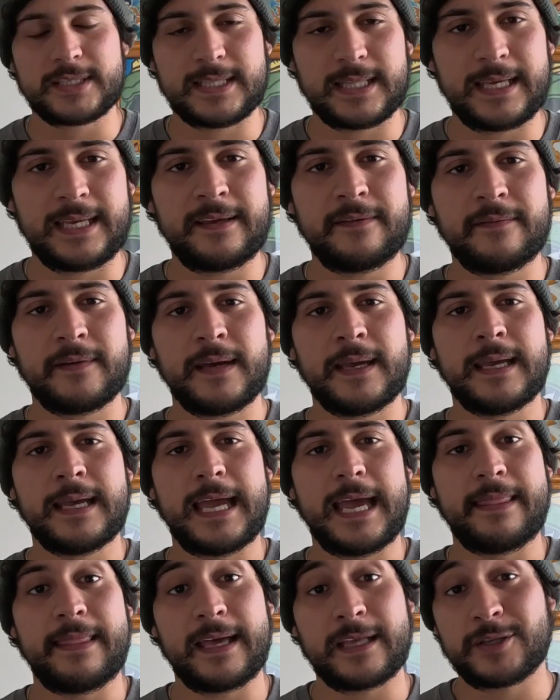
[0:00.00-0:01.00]
sleeve,
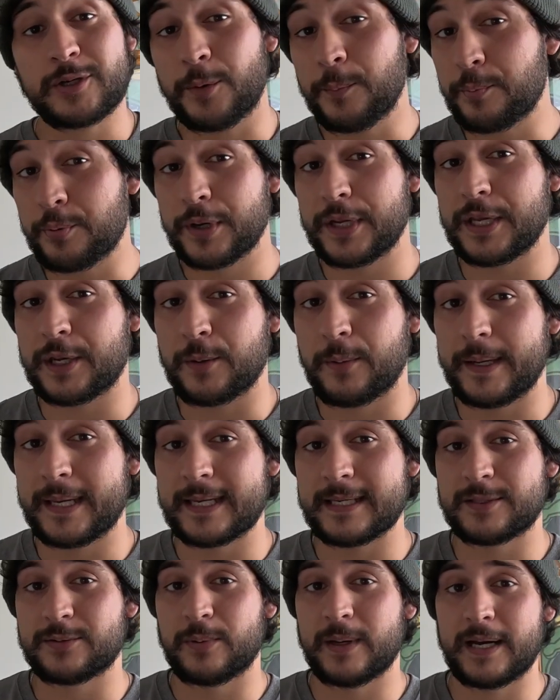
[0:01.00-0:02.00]
and that sold pretty
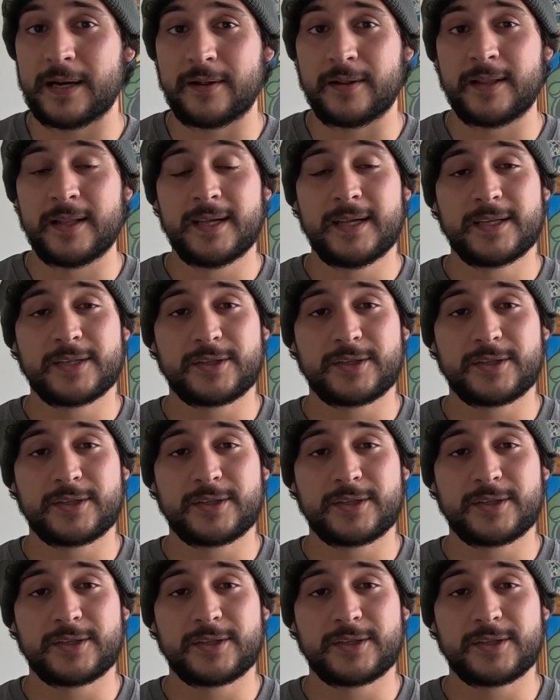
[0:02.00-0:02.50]
quick as well.